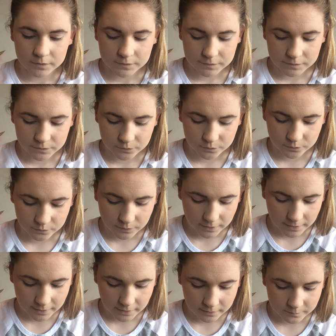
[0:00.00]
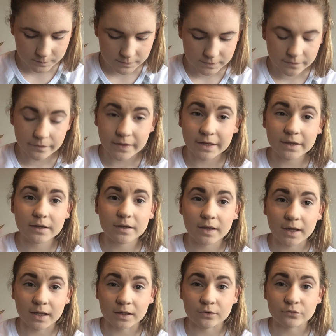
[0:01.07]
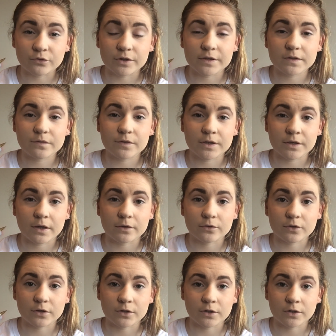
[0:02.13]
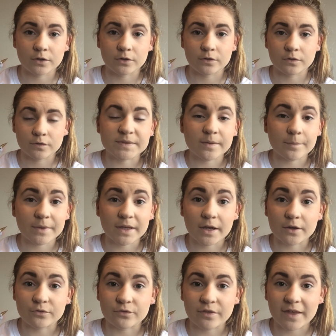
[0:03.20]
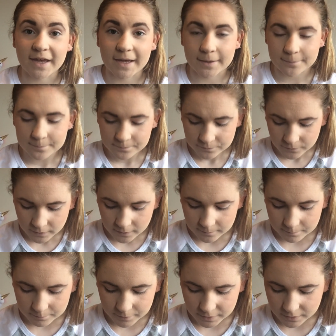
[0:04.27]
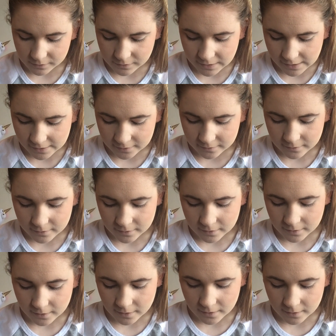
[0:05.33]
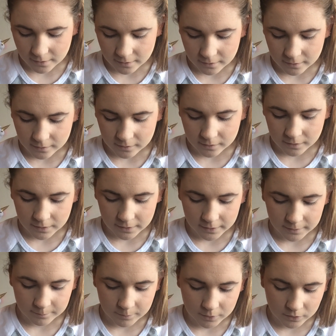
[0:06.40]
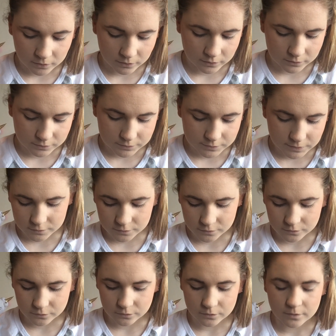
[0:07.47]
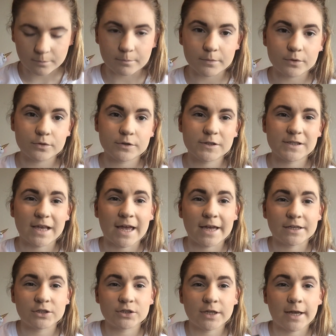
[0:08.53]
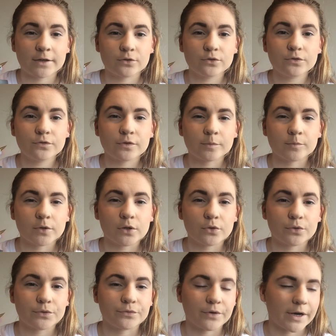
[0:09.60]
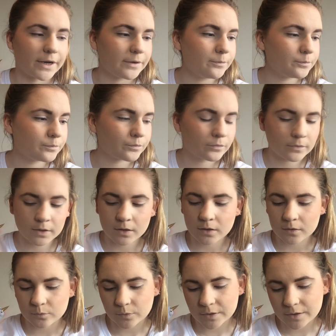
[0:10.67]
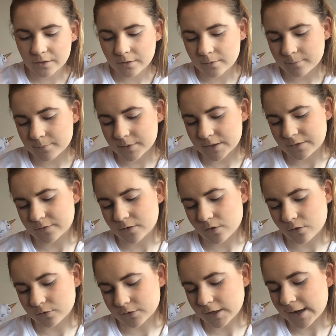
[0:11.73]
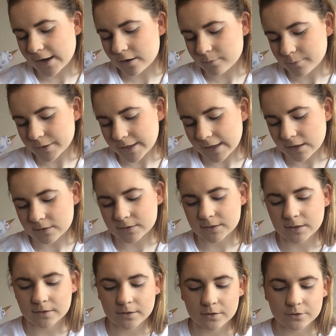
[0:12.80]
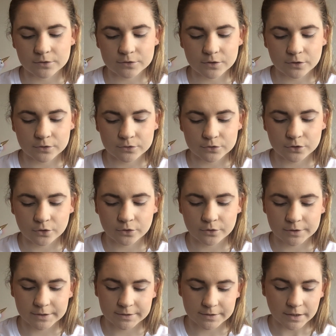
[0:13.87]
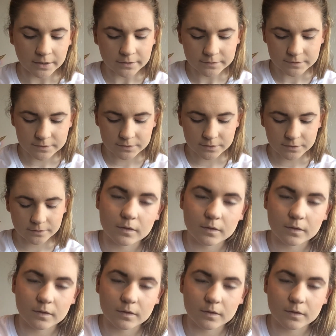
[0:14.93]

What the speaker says: So I was thinking for this video I was going to use something out of them. But then I bought 2 Mousse eyeshadows from Glow and Ray. One of them is called Caramel Candy and the other is called Tawny Dust.